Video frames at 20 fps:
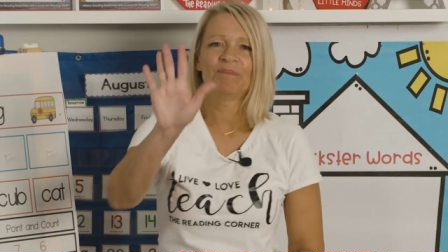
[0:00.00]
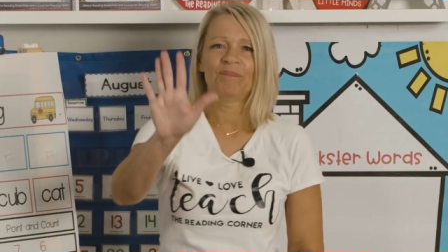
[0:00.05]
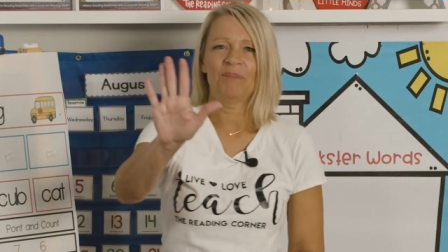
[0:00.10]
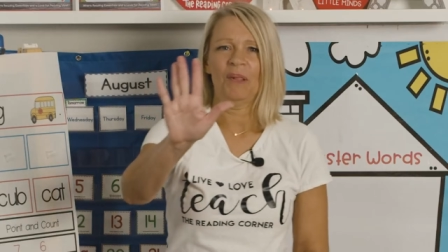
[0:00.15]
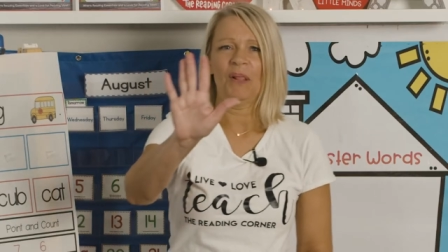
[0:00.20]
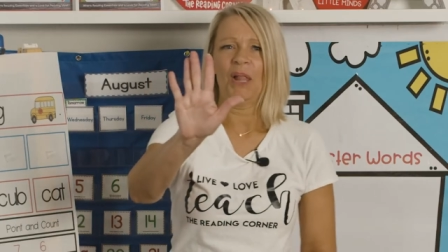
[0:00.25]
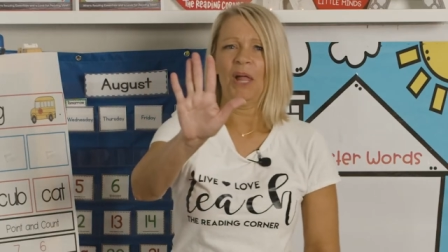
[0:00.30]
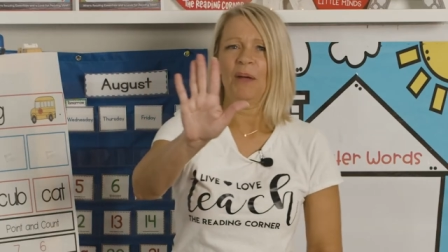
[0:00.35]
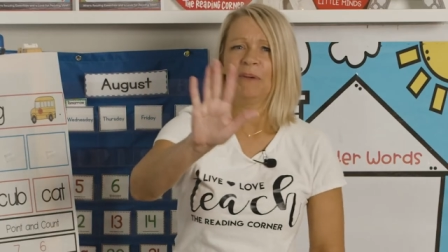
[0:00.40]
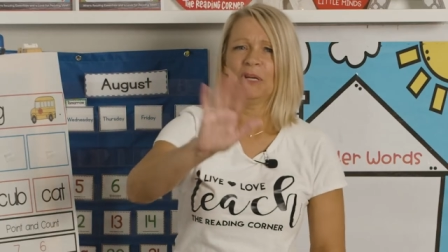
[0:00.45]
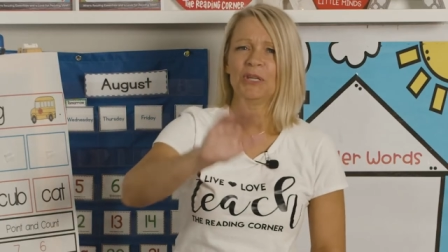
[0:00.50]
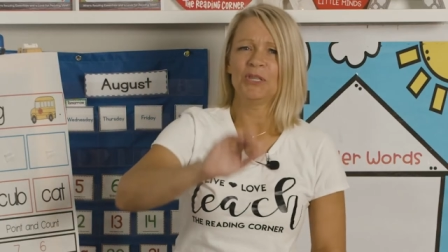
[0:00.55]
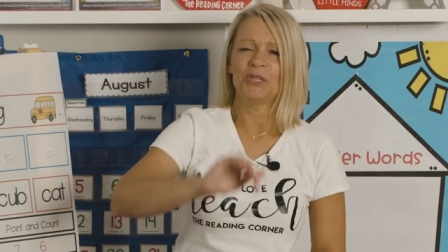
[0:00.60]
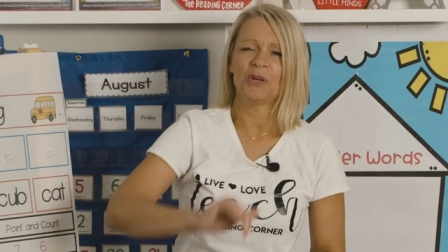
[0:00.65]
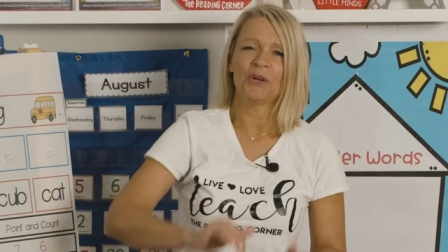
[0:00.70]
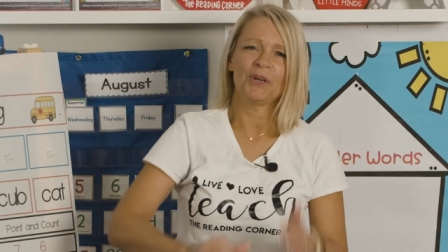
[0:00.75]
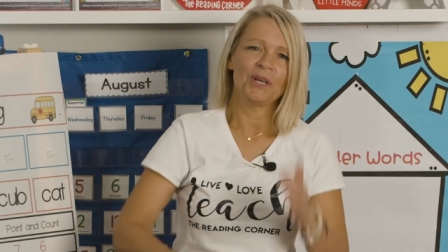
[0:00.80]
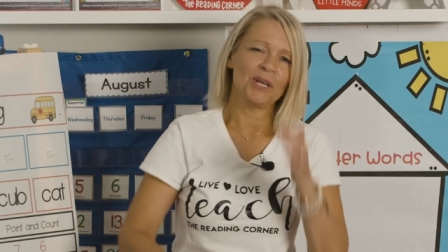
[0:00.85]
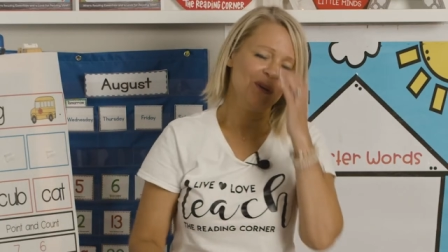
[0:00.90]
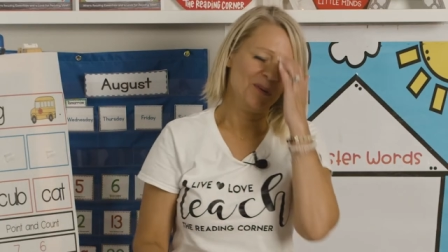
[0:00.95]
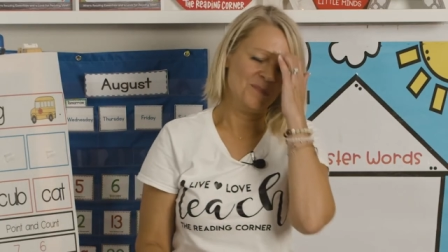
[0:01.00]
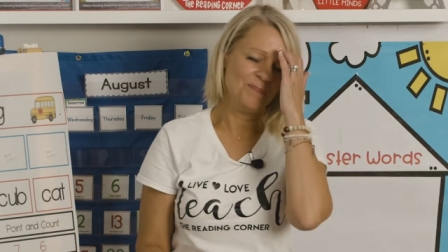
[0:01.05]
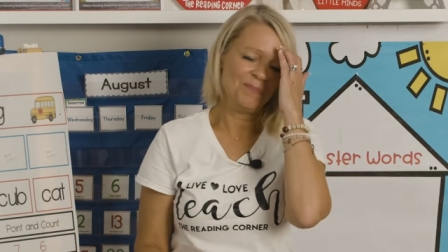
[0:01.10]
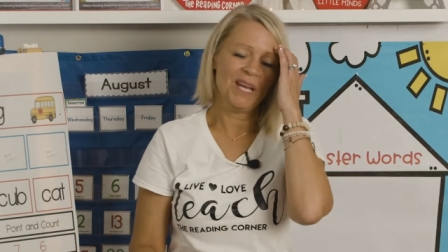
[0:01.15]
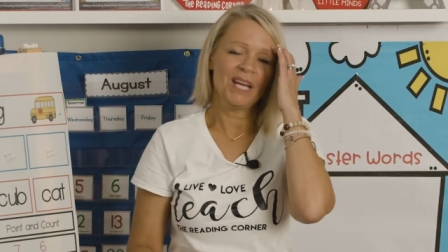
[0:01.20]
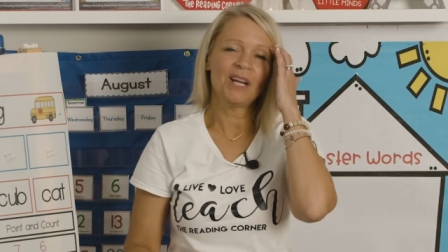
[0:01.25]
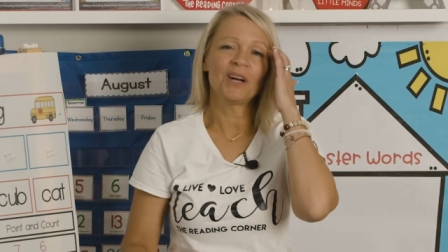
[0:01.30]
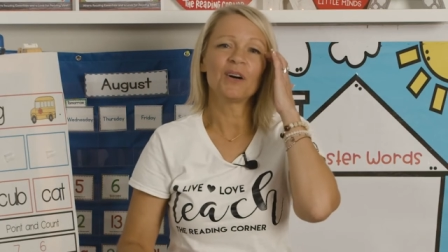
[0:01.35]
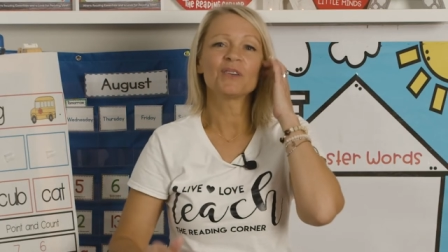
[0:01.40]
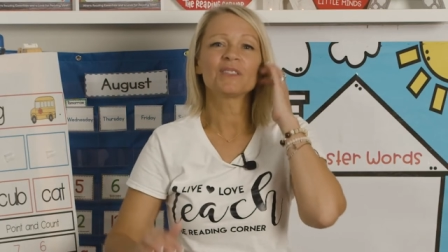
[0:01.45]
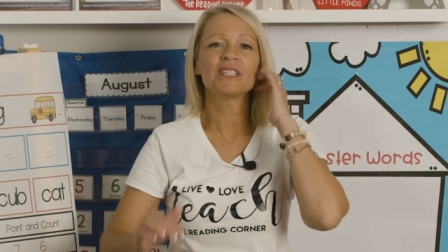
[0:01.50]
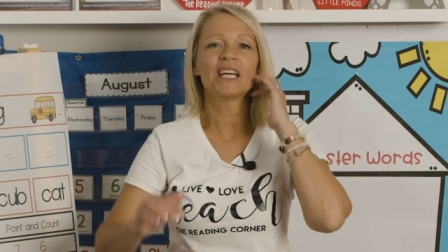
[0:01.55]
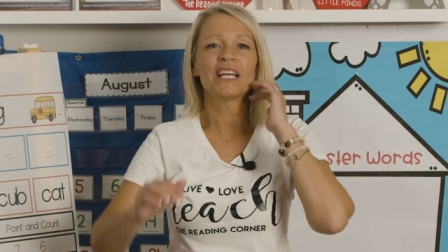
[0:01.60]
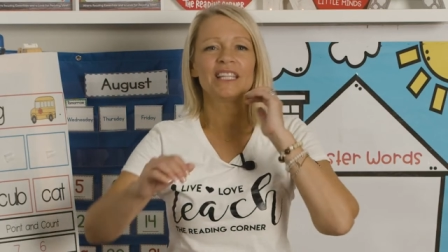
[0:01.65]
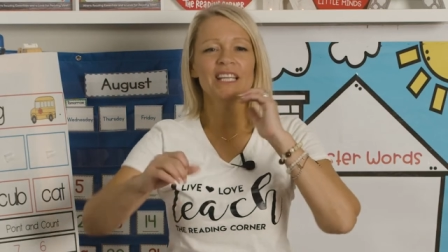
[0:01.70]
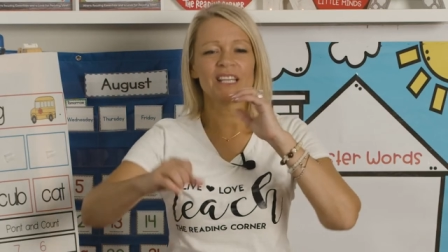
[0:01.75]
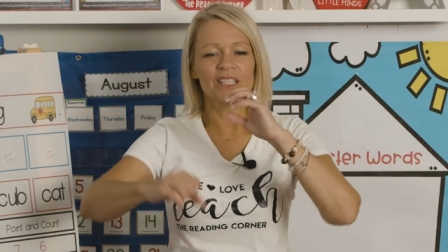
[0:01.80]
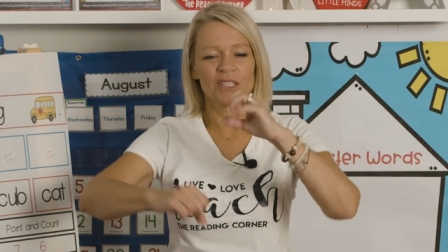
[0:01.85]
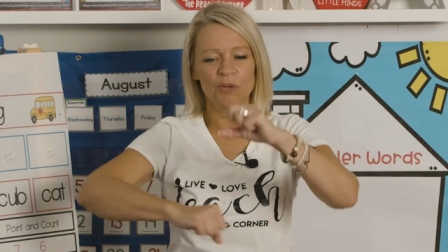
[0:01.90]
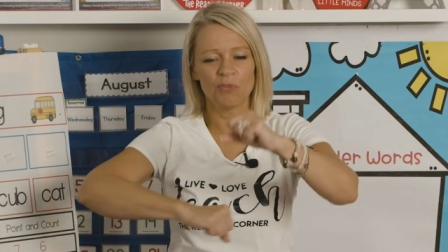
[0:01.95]
Let me show you. It goes like
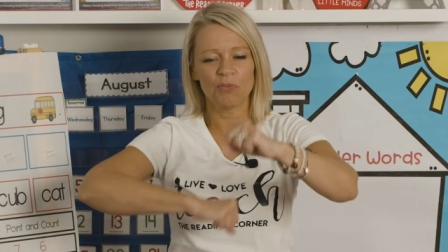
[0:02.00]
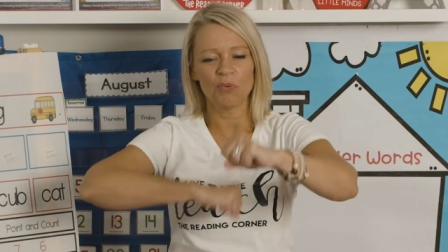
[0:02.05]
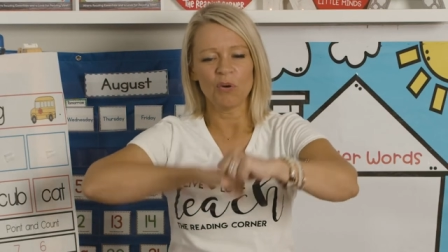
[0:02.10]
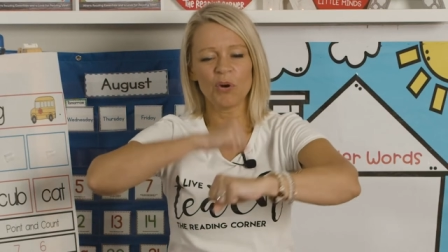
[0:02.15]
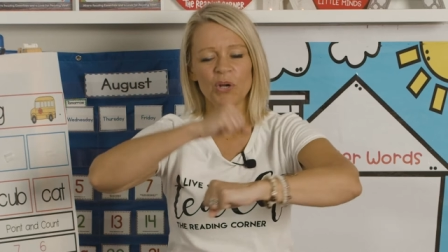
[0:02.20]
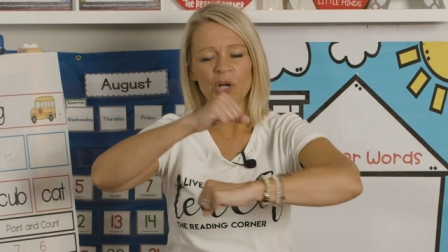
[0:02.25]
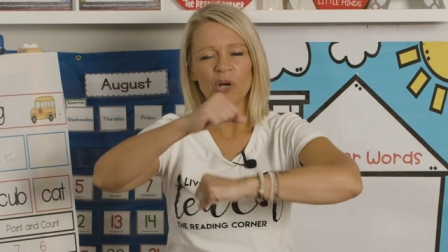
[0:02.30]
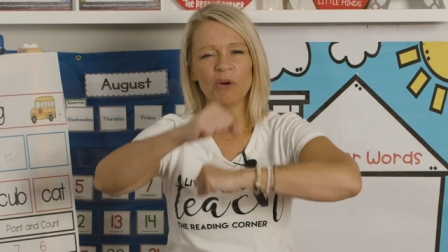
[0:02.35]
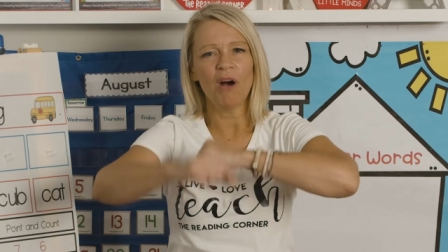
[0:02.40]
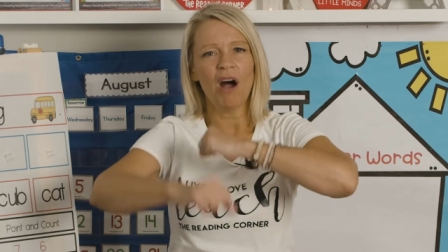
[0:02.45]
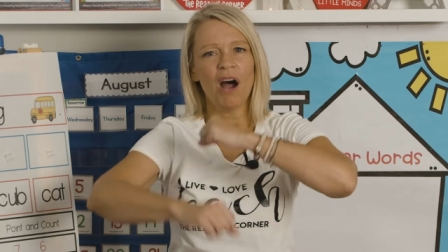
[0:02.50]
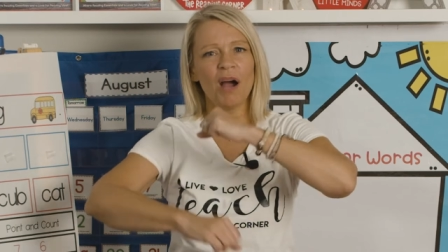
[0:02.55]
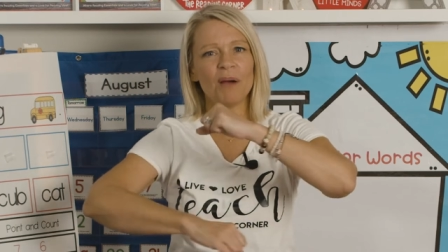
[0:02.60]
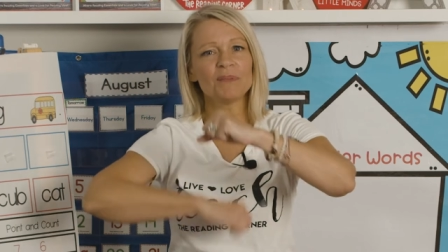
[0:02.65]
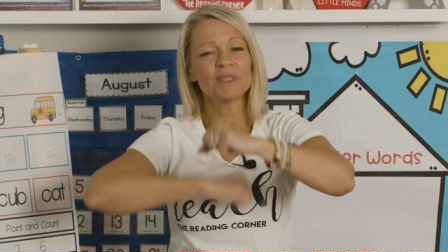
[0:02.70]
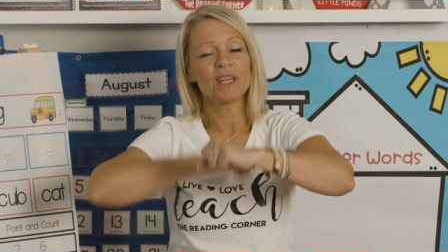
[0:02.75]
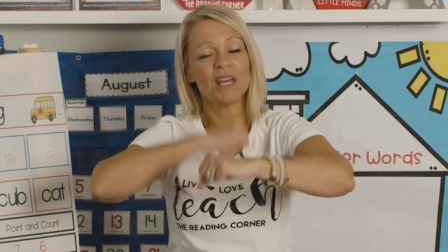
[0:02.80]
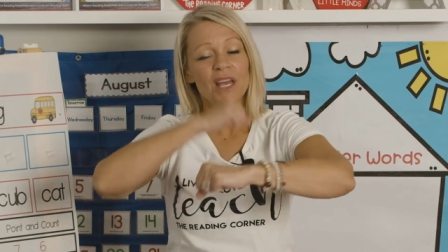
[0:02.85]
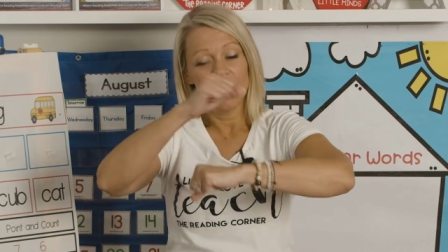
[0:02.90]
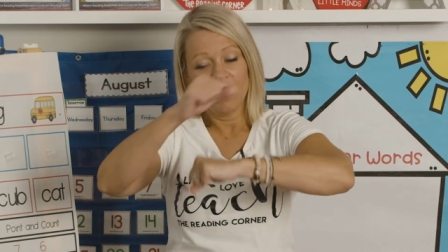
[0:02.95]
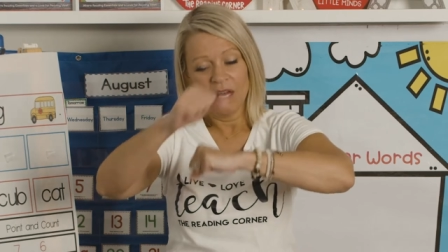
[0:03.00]
this, you roll your arms,